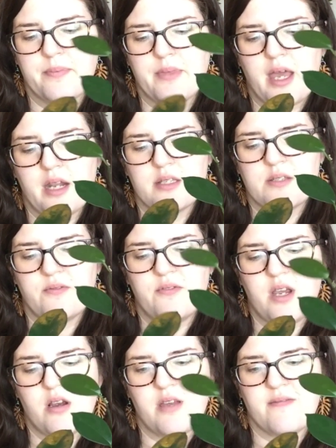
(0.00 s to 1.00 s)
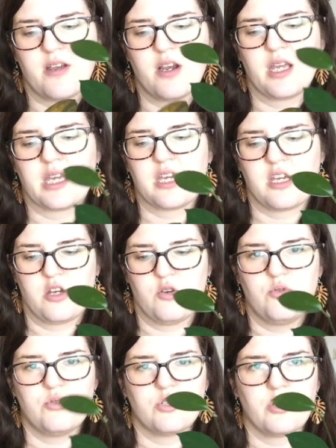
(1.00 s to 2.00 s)
that is very, very
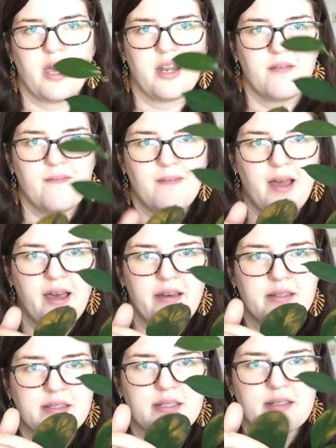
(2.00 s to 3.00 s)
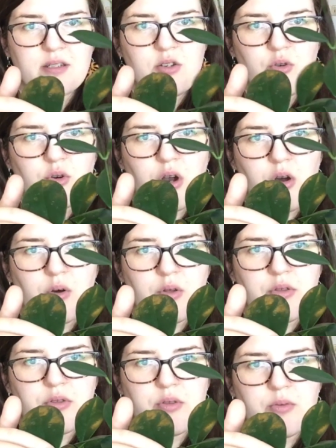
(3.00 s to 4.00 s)
cute, and it has new
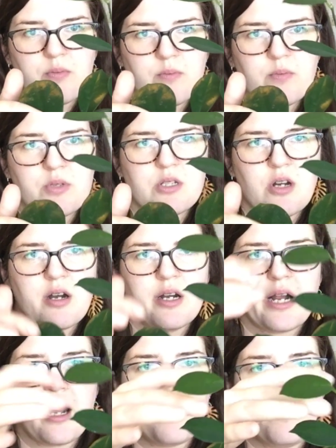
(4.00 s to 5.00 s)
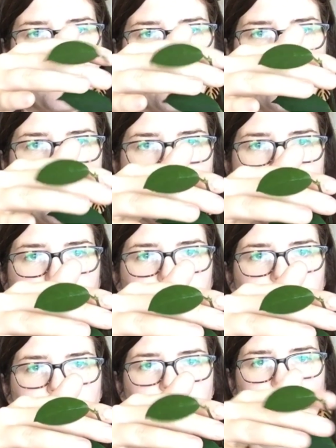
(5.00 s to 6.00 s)
growth starting up already.
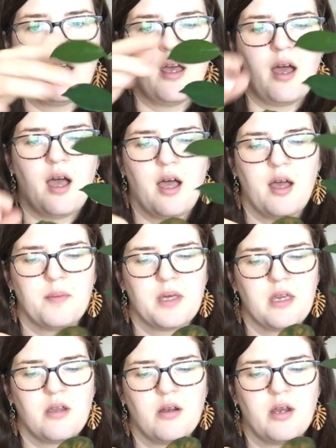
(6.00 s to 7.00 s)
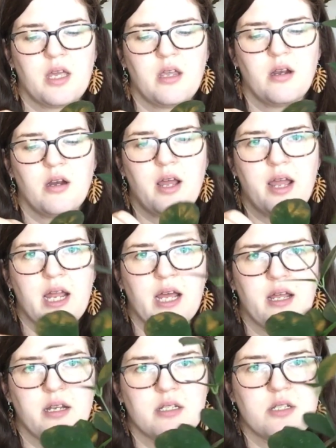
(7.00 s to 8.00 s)
Here,
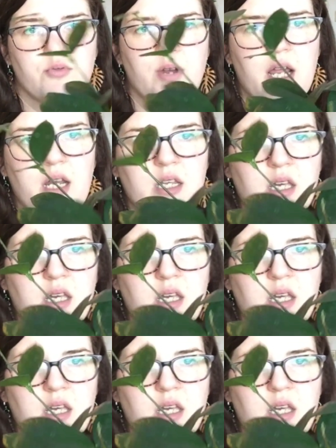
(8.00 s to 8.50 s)
and right